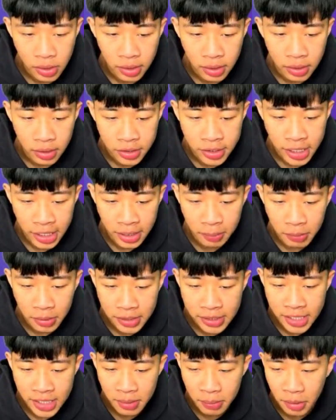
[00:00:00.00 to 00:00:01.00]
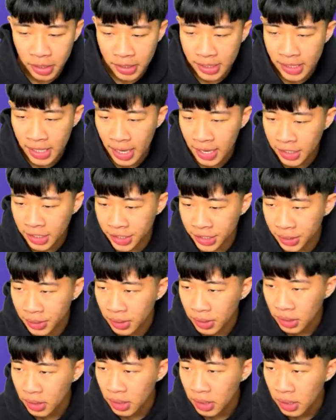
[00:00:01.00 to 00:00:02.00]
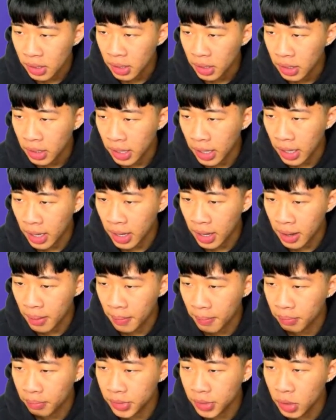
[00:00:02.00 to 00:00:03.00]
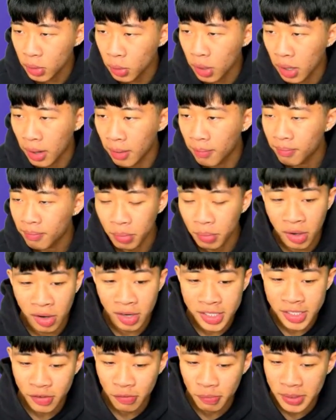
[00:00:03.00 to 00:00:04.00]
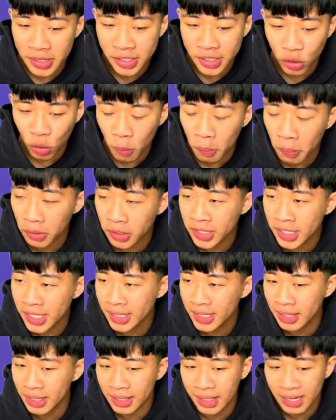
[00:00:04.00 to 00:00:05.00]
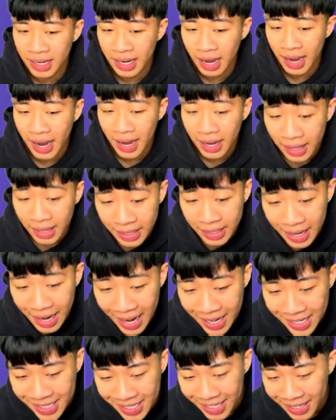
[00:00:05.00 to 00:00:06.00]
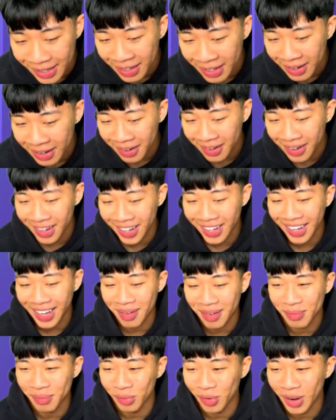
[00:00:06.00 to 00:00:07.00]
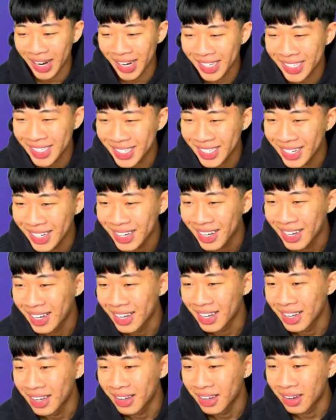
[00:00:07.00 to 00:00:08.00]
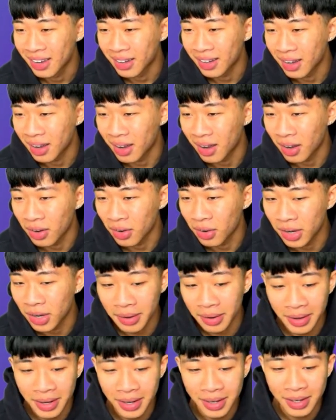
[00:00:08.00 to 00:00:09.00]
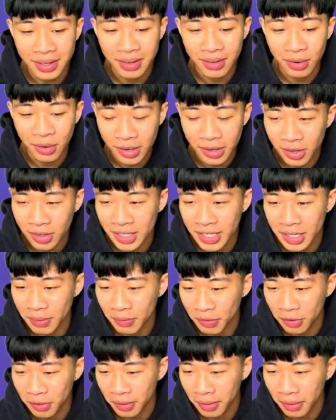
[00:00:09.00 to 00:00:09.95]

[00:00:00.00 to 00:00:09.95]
Check my team. I tagged you. You know what? Because you've been so persistent in asking Rex, I'm gonna look at your team for you.